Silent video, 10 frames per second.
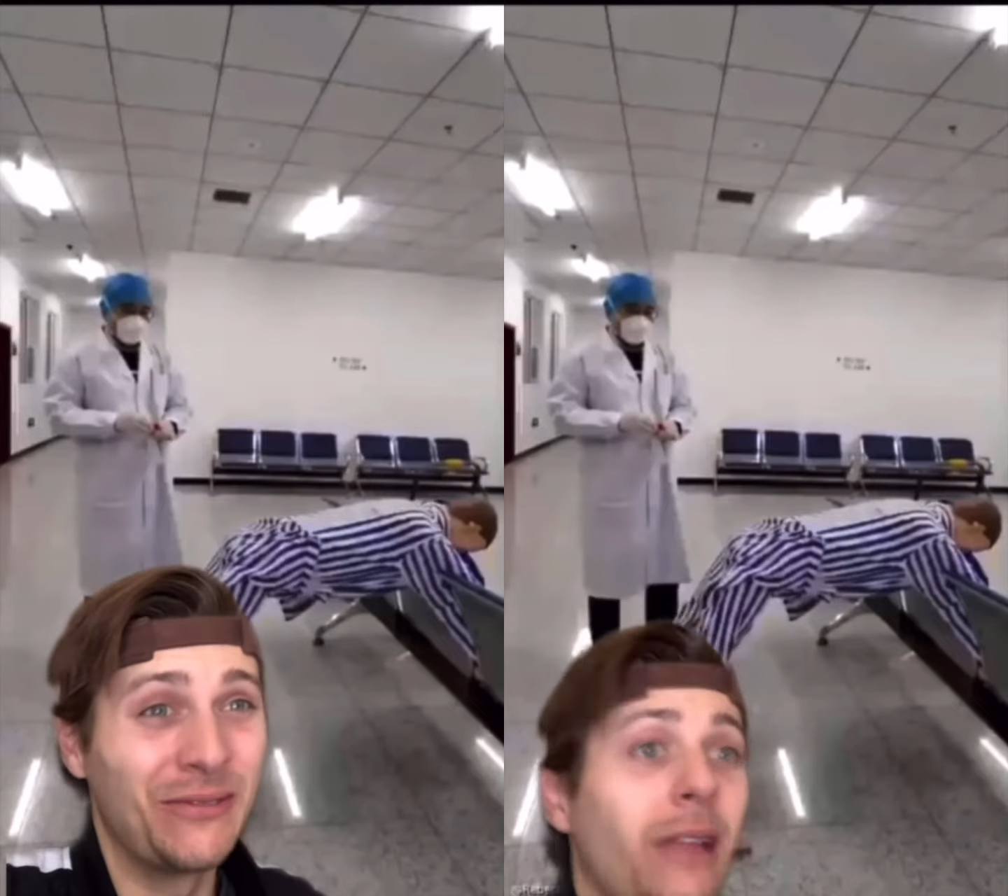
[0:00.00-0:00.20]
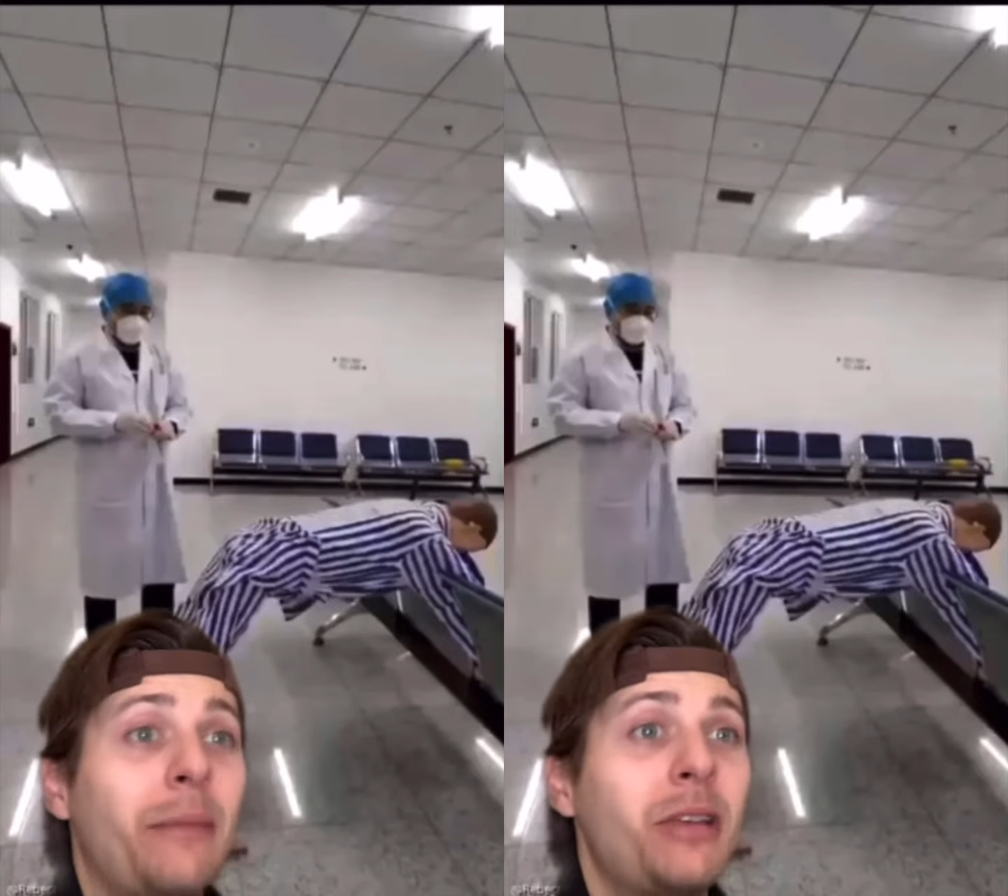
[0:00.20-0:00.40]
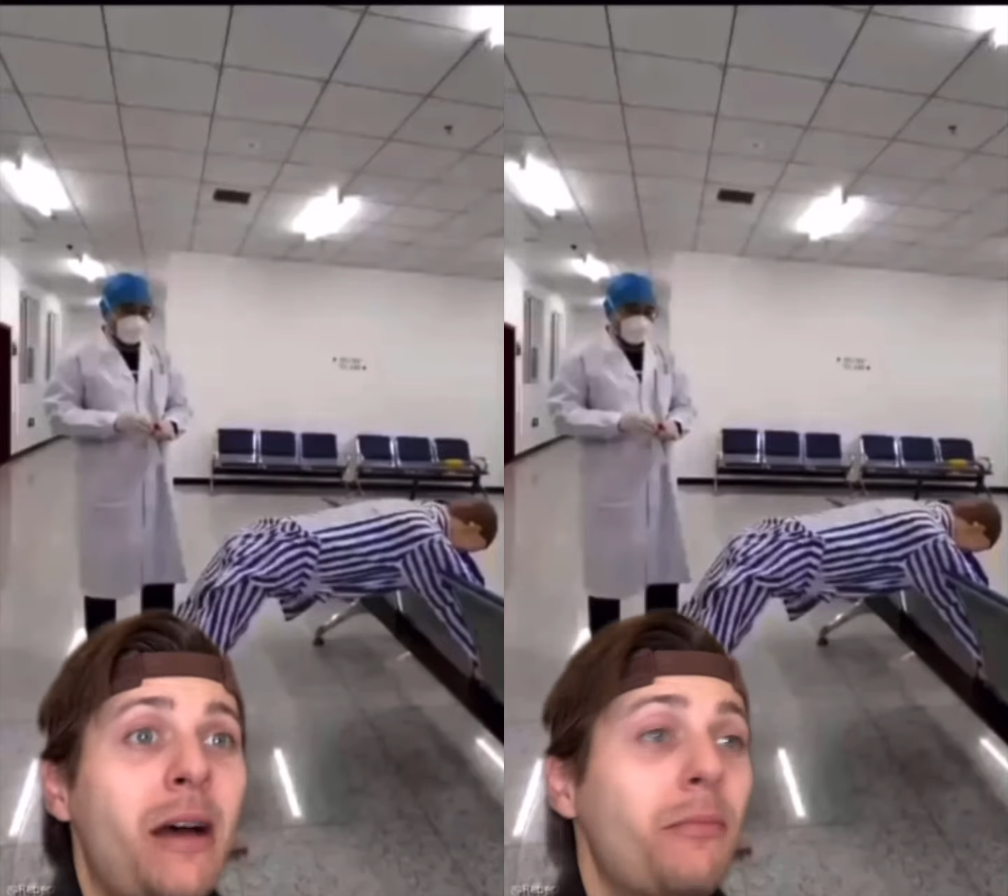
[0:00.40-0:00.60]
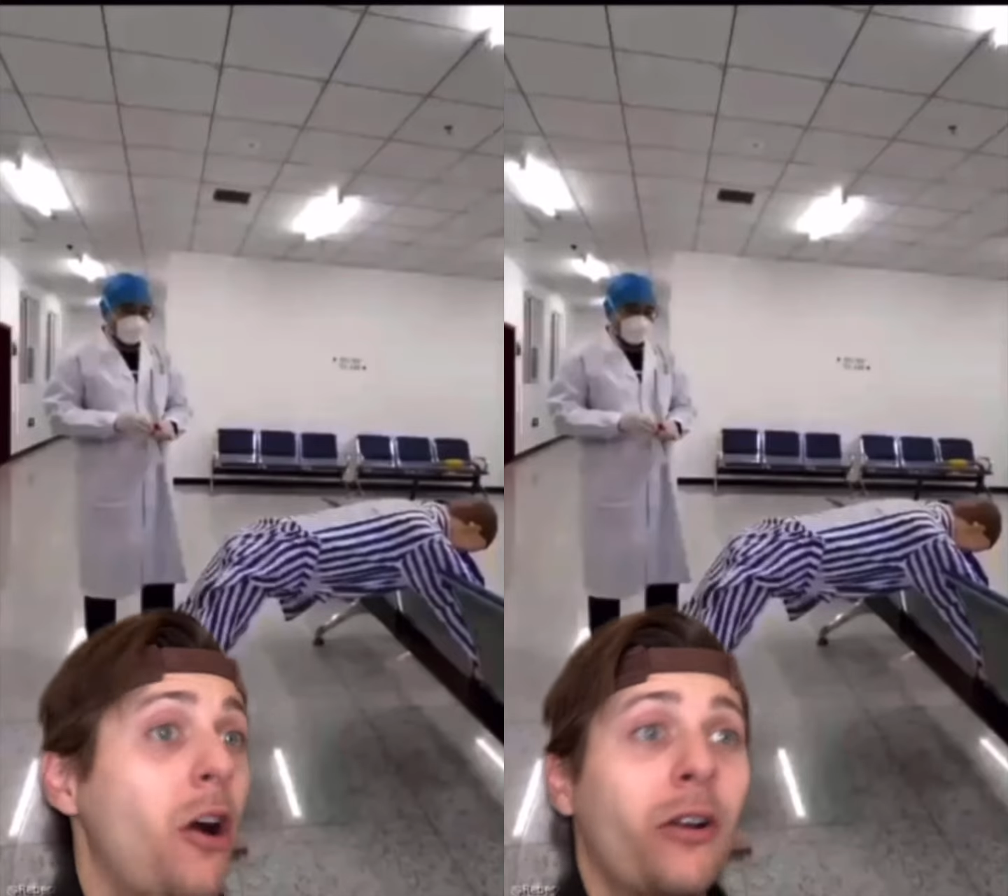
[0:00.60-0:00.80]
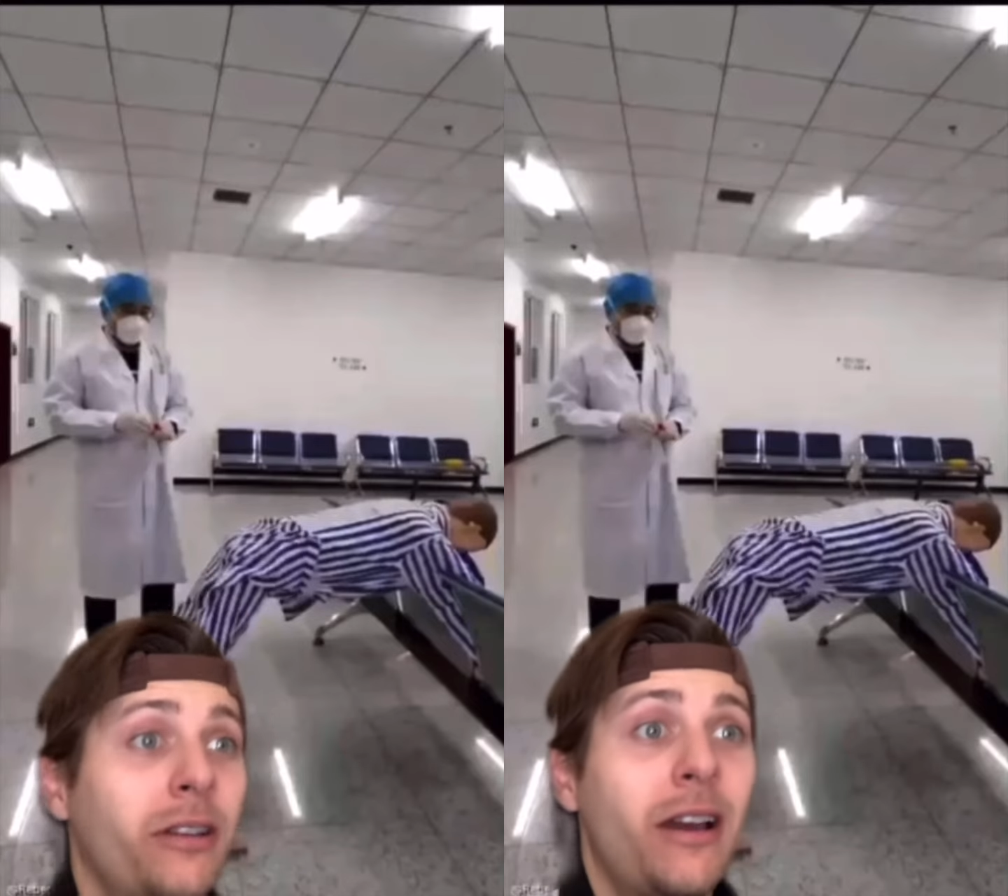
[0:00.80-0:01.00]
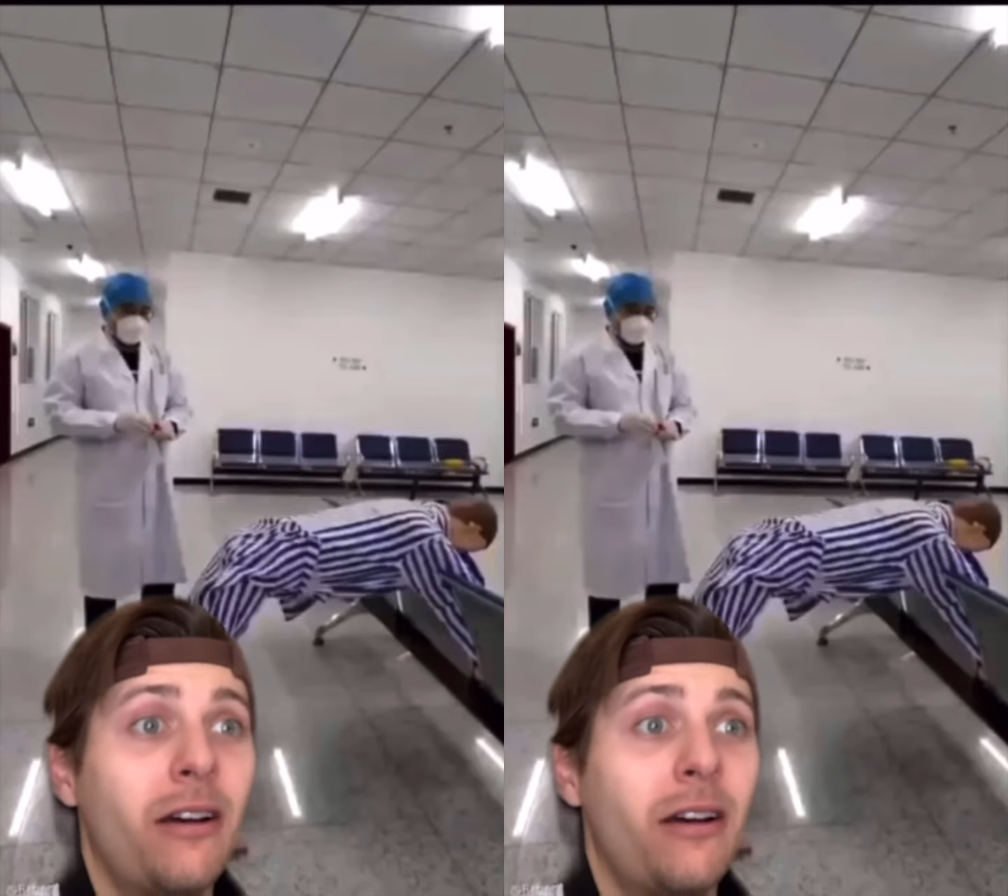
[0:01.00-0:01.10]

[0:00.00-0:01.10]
Laptop already out.